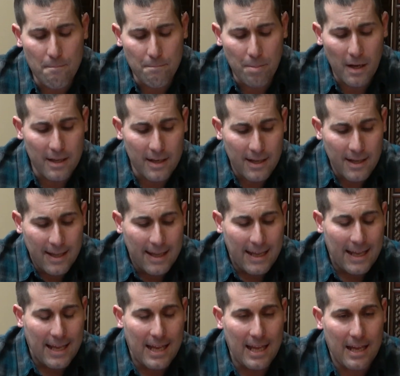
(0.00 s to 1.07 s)
But
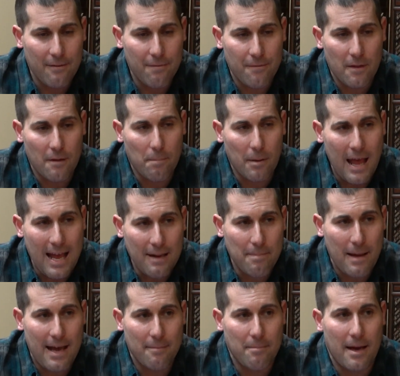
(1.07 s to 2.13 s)
if the black
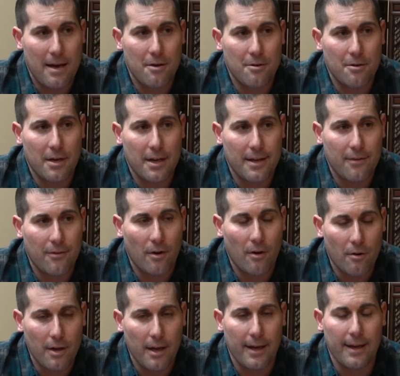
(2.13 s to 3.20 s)
bag boundary is,
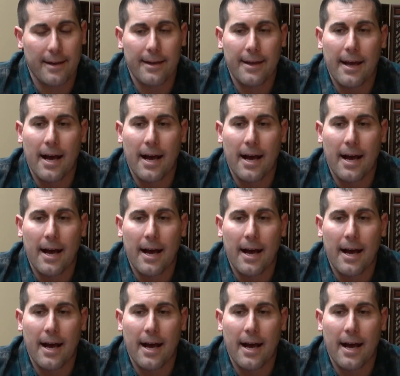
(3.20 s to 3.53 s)
okay,